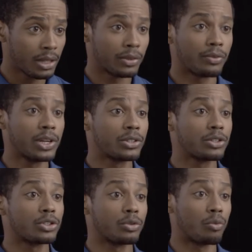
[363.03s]
the freezer
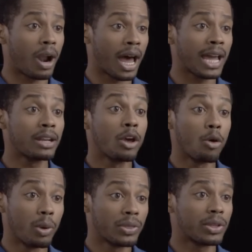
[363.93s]
should ride
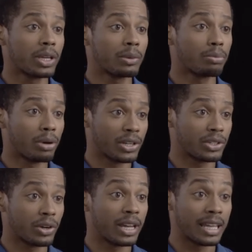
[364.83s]
with the
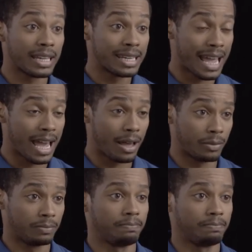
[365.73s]
compressor end down.